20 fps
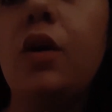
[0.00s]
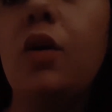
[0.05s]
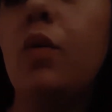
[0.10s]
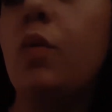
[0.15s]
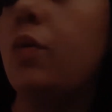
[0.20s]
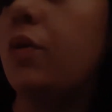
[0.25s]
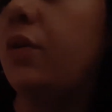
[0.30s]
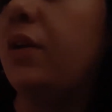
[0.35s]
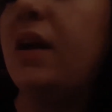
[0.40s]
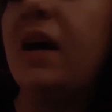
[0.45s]

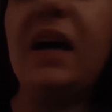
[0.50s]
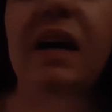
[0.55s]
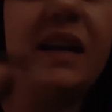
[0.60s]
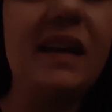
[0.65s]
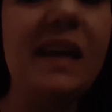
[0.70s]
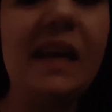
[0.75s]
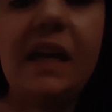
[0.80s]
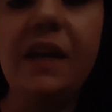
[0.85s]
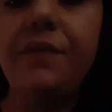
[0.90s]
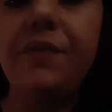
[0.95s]
were not
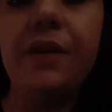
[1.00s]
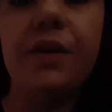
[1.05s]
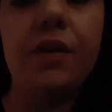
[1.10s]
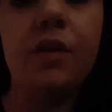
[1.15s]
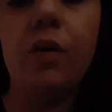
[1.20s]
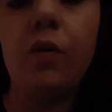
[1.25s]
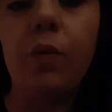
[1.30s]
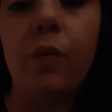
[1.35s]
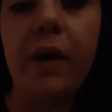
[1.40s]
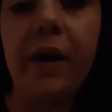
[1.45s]
even
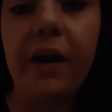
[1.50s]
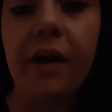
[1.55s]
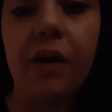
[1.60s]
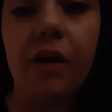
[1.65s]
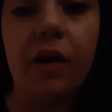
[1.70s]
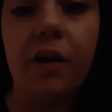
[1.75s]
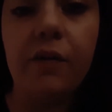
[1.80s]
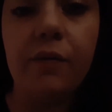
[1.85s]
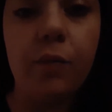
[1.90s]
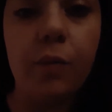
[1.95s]
aware
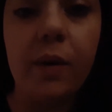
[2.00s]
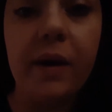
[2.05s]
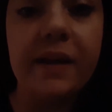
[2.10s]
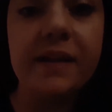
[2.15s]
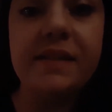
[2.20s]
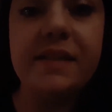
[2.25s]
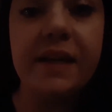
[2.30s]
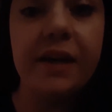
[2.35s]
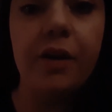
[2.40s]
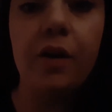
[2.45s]
of
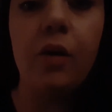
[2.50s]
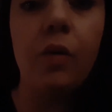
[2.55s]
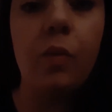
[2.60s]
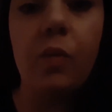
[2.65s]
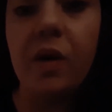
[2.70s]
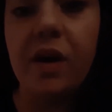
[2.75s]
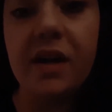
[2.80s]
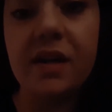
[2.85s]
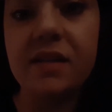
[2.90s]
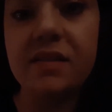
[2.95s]
what tarot
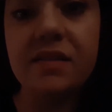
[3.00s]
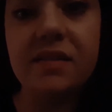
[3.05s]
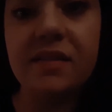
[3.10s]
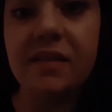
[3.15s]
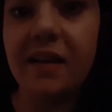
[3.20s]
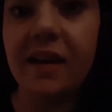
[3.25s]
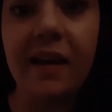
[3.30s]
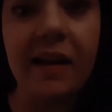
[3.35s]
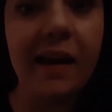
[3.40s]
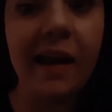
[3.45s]
was
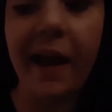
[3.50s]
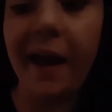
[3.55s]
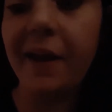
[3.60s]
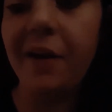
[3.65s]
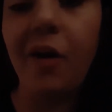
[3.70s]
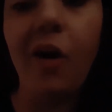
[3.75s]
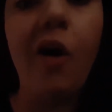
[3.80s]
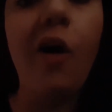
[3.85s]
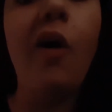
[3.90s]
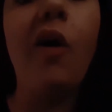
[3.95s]
at
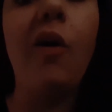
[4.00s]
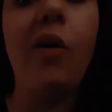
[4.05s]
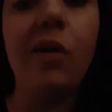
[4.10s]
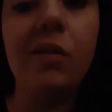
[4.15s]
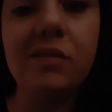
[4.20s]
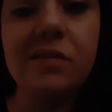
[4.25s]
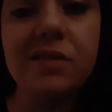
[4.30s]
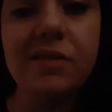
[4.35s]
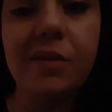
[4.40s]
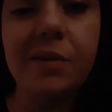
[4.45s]

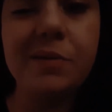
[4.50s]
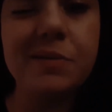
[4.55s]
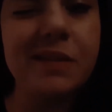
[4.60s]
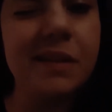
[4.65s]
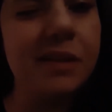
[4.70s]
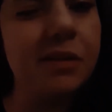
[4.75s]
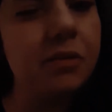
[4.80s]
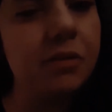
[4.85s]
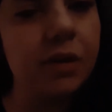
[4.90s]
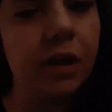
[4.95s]
all. So I was a
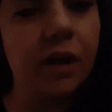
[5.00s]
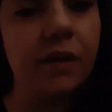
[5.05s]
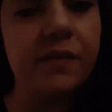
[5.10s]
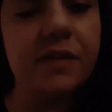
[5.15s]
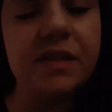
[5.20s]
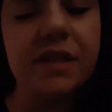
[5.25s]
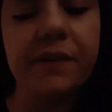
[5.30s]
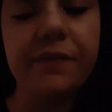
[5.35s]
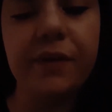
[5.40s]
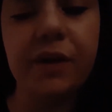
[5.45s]
little
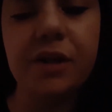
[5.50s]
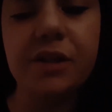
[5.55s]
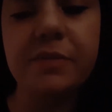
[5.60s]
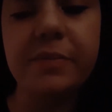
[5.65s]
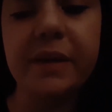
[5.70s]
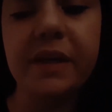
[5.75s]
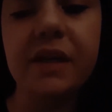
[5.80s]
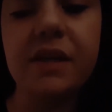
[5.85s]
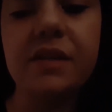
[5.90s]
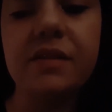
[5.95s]
nervous at first
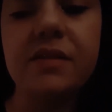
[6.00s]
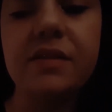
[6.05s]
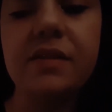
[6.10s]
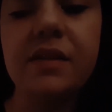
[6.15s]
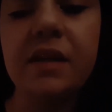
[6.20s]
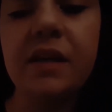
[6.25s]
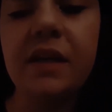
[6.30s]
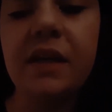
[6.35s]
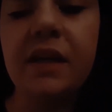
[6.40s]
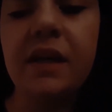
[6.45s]
because
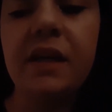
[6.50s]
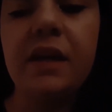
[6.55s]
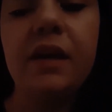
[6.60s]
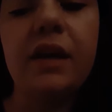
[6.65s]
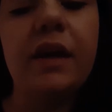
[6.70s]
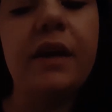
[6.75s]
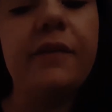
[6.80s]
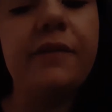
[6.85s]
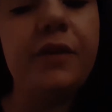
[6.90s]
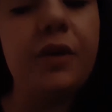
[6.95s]

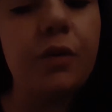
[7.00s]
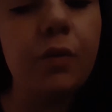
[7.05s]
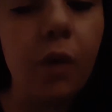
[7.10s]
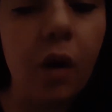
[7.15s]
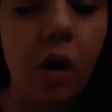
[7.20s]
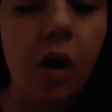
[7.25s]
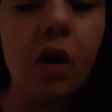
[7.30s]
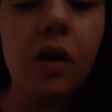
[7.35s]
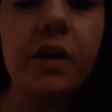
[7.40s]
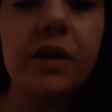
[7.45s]
if you
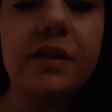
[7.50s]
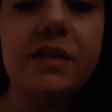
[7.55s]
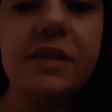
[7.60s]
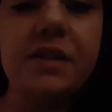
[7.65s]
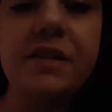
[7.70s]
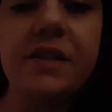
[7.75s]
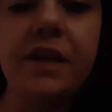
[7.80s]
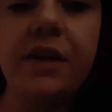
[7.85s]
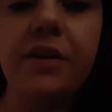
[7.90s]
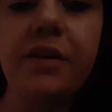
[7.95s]
are into
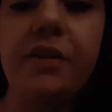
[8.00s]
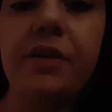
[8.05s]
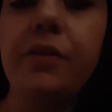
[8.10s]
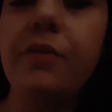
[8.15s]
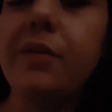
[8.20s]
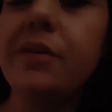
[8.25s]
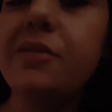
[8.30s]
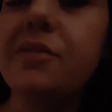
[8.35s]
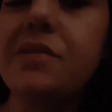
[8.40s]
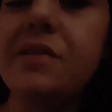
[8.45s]
tarot, you
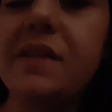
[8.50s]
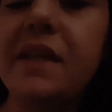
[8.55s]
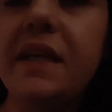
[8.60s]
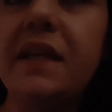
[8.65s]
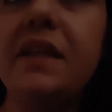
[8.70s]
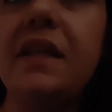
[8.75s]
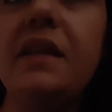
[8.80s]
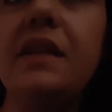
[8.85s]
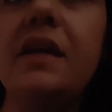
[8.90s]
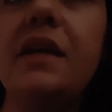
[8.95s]

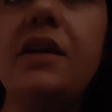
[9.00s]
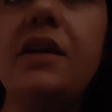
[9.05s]
understand that